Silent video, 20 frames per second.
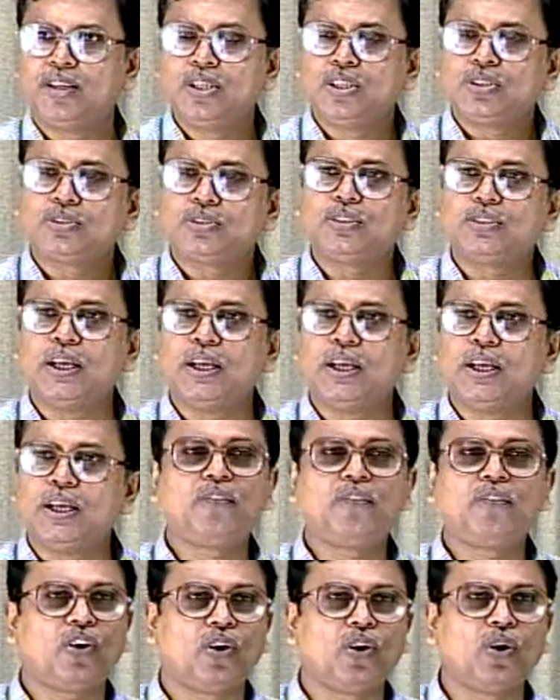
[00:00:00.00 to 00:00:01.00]
So they will
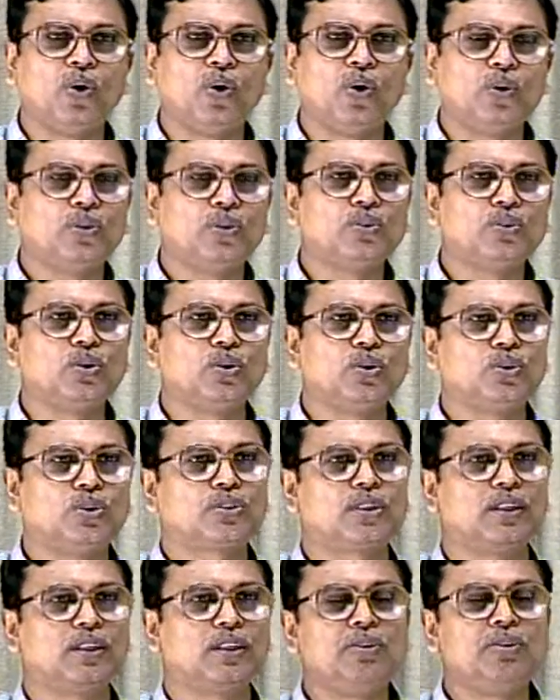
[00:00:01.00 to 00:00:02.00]
follow those
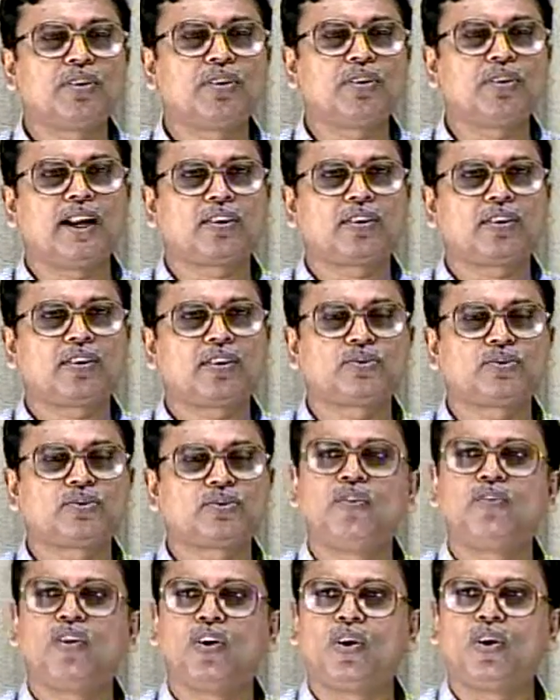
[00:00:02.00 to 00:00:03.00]
neutral atoms will
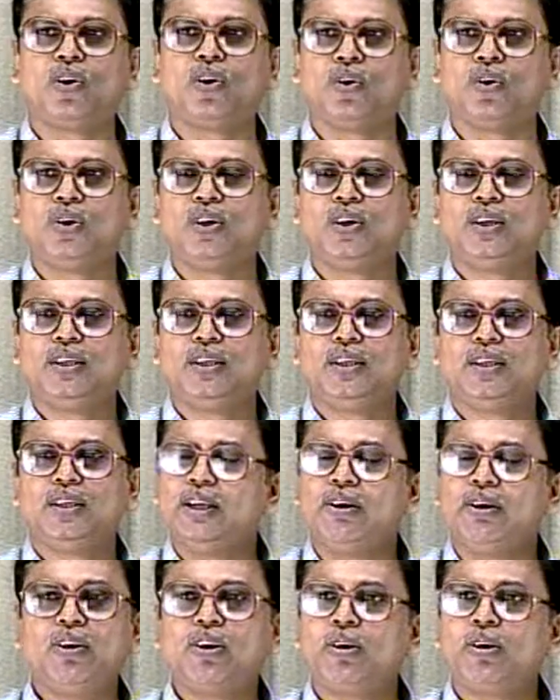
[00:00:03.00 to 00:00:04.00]
follow. They
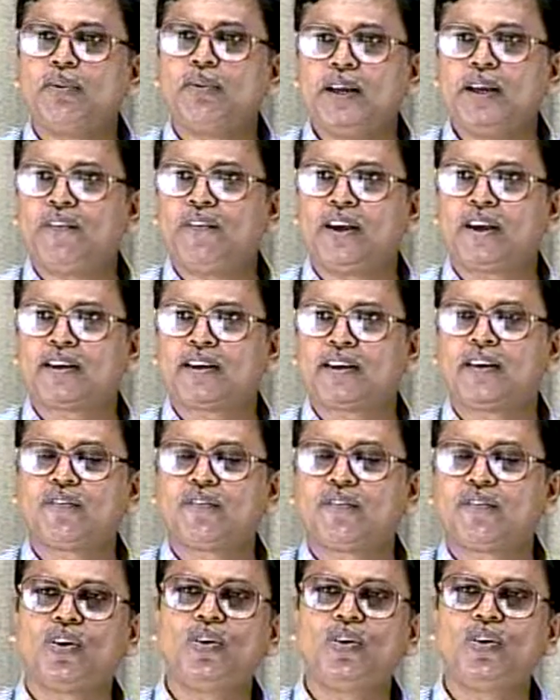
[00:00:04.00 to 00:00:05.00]
will not be deflected.
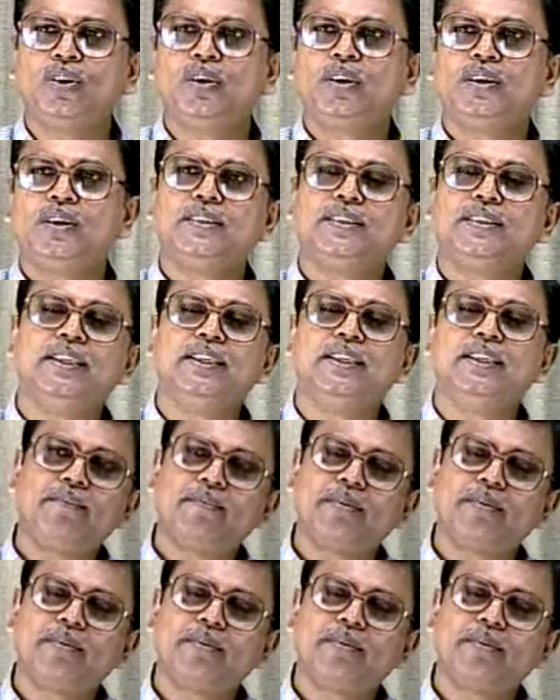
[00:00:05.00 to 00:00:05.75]
Follow the